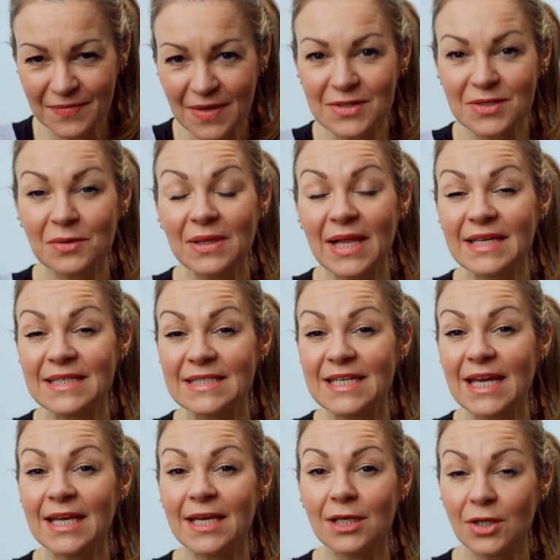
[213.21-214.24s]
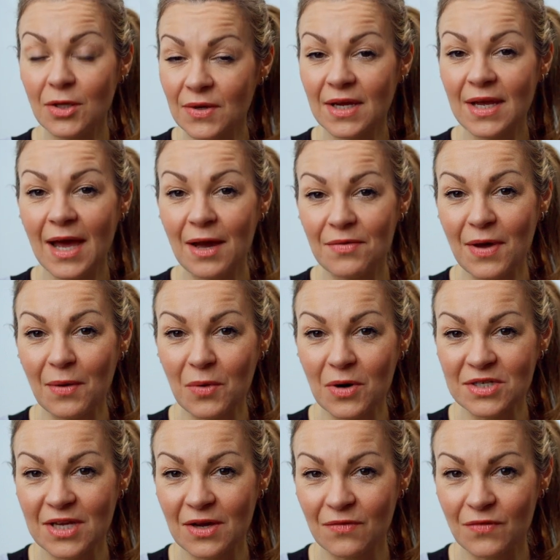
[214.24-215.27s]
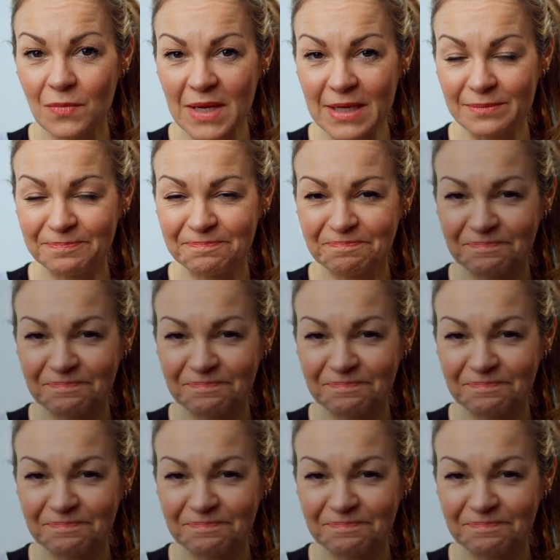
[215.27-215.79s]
So let's take a look at how that worked out for me.